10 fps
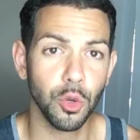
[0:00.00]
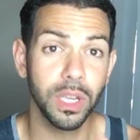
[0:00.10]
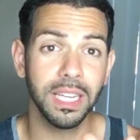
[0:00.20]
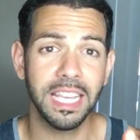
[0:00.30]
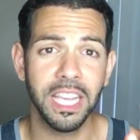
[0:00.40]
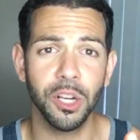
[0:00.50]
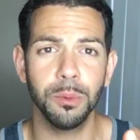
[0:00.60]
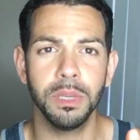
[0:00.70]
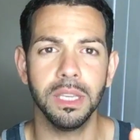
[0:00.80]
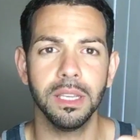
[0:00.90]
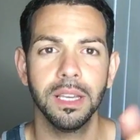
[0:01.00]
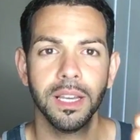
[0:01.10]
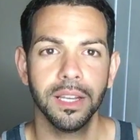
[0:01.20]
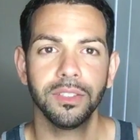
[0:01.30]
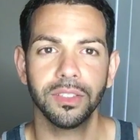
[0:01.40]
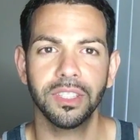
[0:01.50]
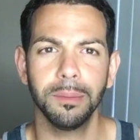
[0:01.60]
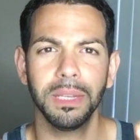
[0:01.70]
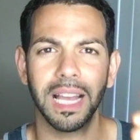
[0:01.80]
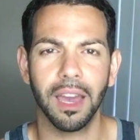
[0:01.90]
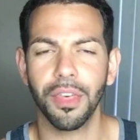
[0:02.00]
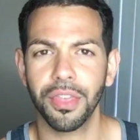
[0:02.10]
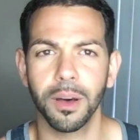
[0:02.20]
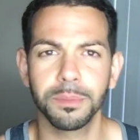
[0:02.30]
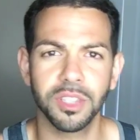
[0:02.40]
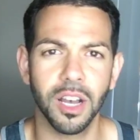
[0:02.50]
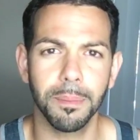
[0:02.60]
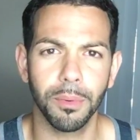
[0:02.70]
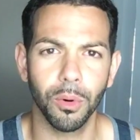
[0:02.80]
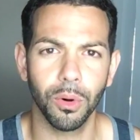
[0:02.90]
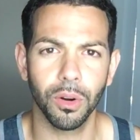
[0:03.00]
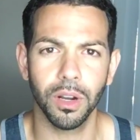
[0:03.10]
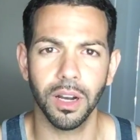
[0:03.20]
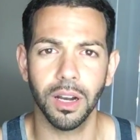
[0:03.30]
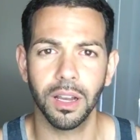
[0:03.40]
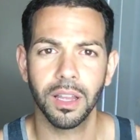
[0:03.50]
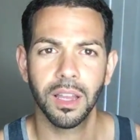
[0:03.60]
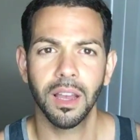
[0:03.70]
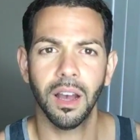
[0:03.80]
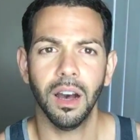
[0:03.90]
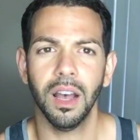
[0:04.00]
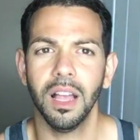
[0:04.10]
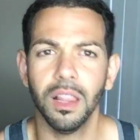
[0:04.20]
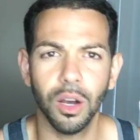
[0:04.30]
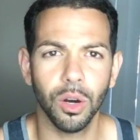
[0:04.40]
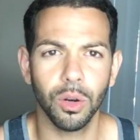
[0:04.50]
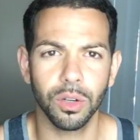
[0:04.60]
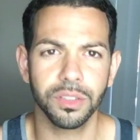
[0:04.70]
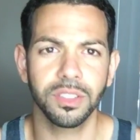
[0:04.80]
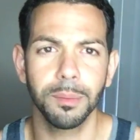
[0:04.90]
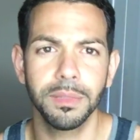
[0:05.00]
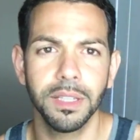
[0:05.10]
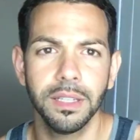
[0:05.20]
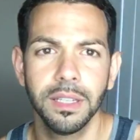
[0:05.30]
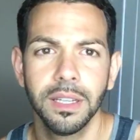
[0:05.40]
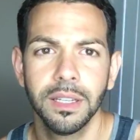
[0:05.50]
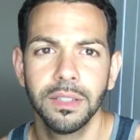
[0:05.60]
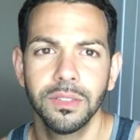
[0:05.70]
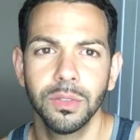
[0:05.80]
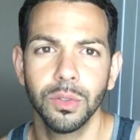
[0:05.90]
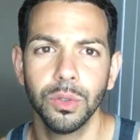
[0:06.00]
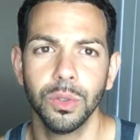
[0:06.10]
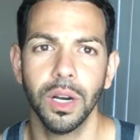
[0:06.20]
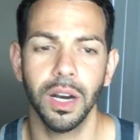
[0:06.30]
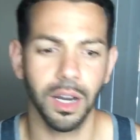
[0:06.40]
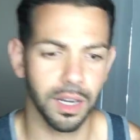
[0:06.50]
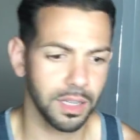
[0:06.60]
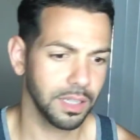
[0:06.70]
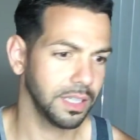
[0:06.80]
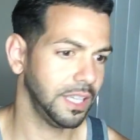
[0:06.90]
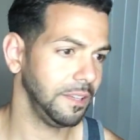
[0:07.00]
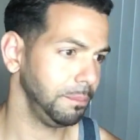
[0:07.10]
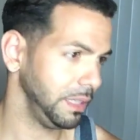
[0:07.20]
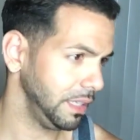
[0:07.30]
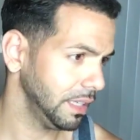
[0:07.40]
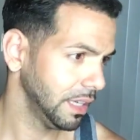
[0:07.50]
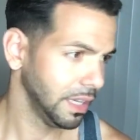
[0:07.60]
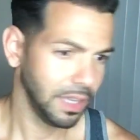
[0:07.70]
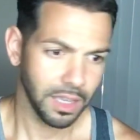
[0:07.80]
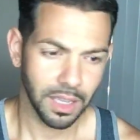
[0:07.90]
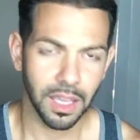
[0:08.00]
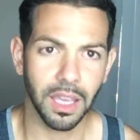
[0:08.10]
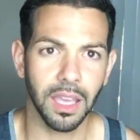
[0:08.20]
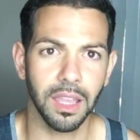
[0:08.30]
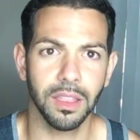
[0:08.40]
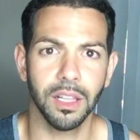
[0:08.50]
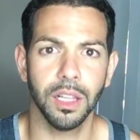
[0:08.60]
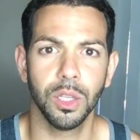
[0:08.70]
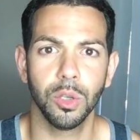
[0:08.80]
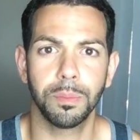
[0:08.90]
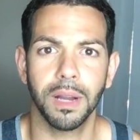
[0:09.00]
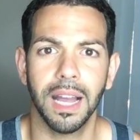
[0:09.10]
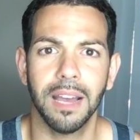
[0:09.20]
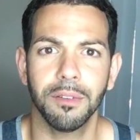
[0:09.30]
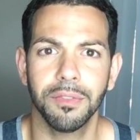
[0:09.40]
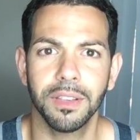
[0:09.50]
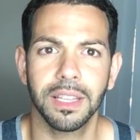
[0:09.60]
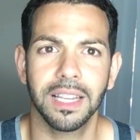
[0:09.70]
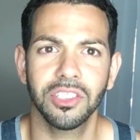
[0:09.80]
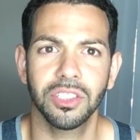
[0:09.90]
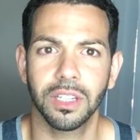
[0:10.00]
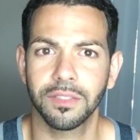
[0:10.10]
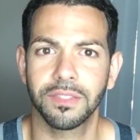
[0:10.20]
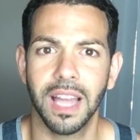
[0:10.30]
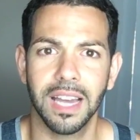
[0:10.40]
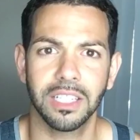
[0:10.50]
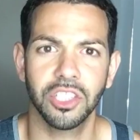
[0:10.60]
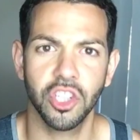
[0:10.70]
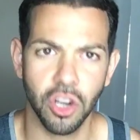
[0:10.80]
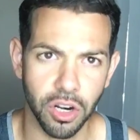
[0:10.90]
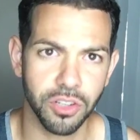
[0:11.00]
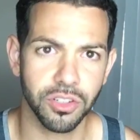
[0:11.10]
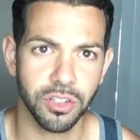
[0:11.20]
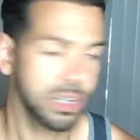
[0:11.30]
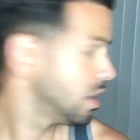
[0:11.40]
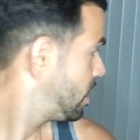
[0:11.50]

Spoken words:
you can hear me, just give me like a thumbs up or a hello or something to keep me in the loop. I have a feeling I should have got a charger.